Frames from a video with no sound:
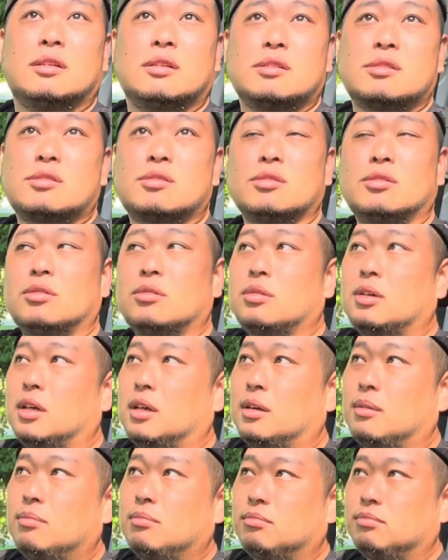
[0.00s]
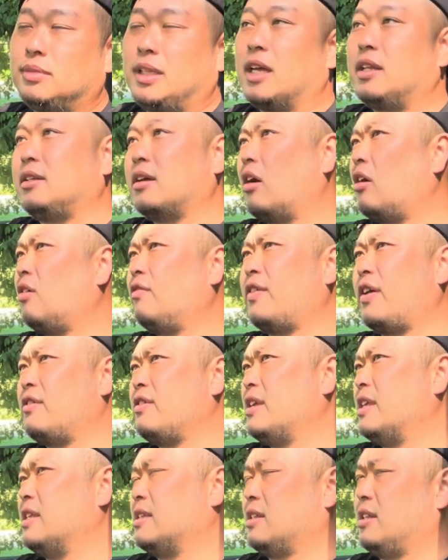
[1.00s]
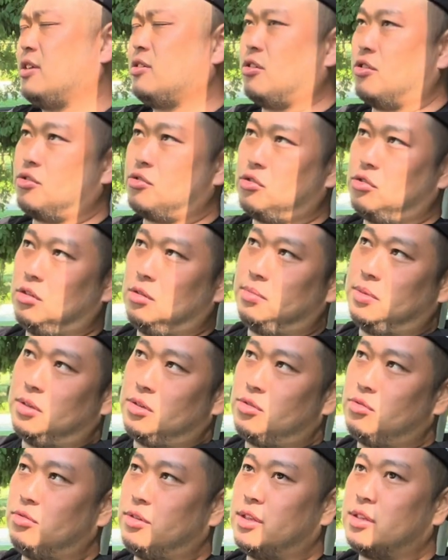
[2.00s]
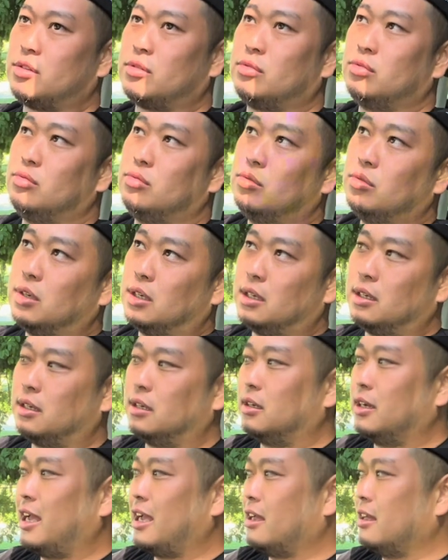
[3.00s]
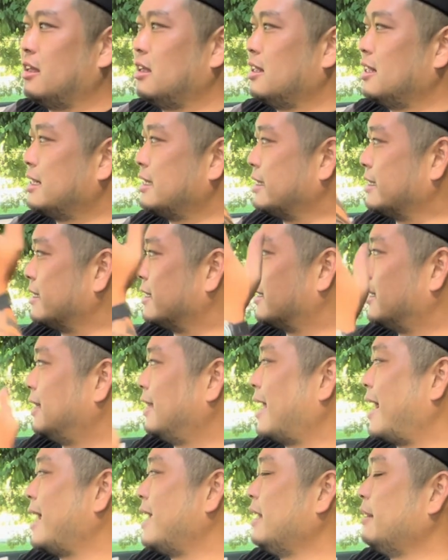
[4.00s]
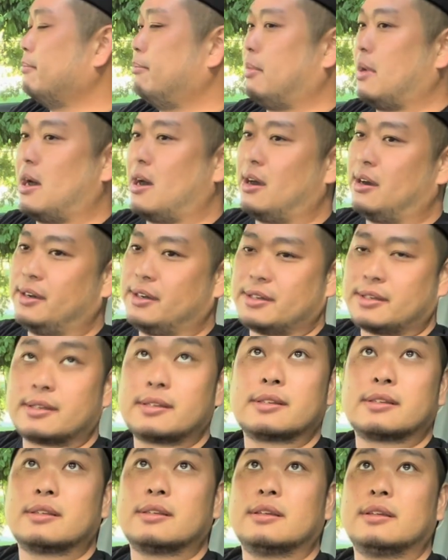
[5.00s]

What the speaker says: So they're all very easily controllable through these two slide bars.